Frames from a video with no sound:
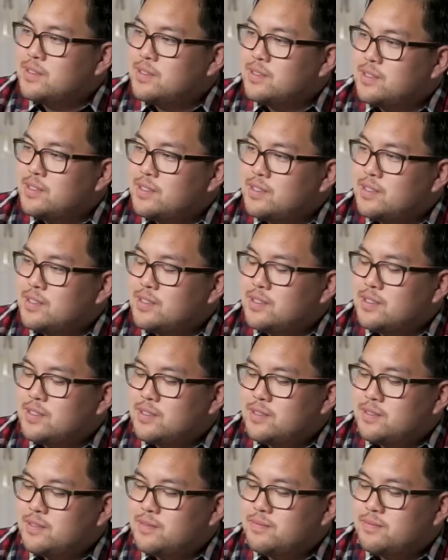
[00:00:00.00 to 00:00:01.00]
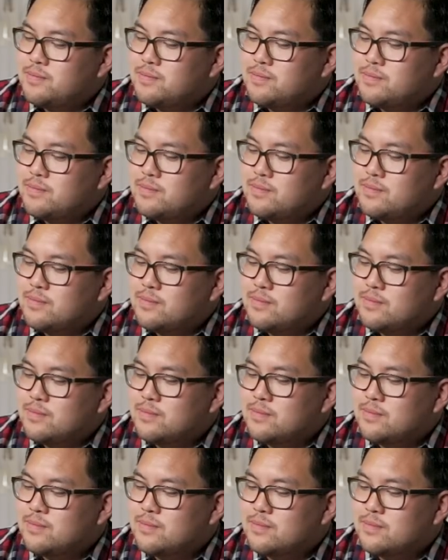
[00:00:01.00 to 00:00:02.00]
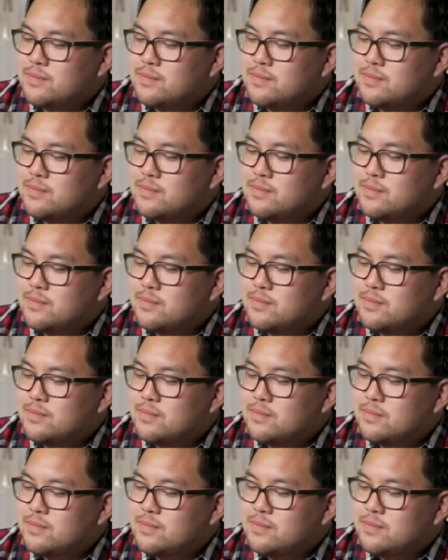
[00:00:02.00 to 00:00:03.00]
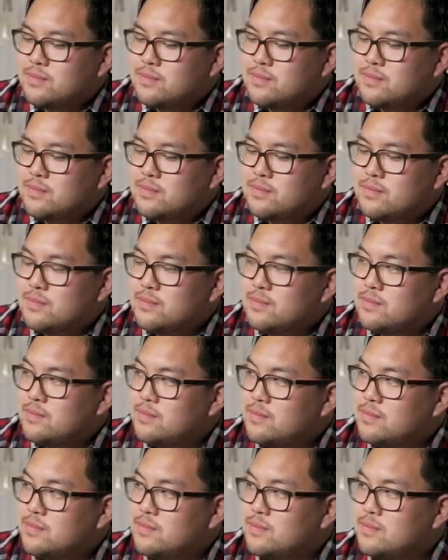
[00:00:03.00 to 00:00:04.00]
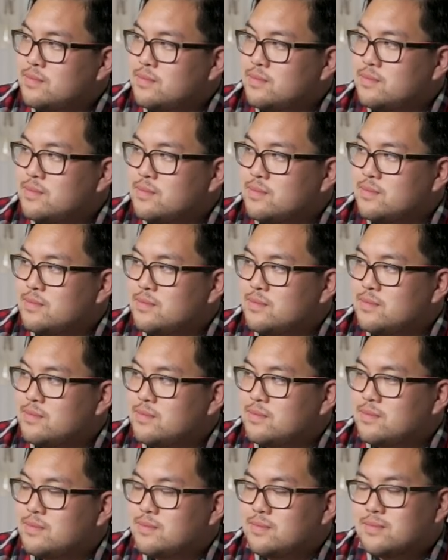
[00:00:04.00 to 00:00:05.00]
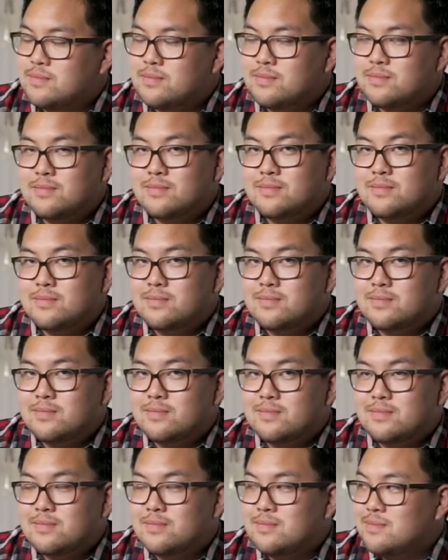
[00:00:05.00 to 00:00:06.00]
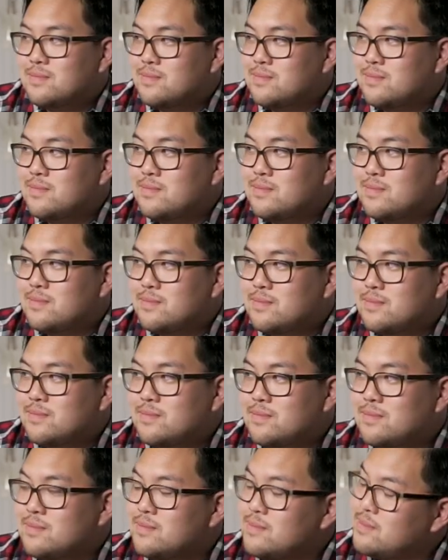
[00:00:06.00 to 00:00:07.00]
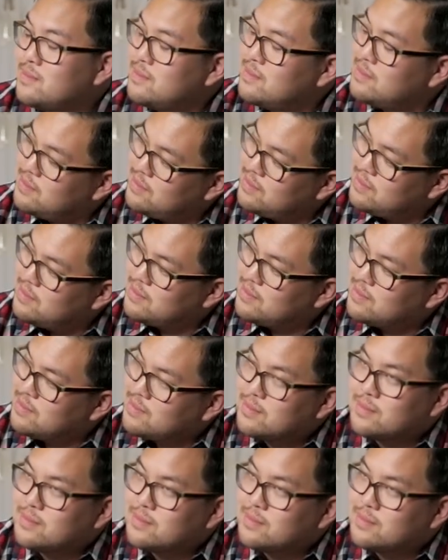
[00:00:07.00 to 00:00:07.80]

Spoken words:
No words are spoken by the person on screen.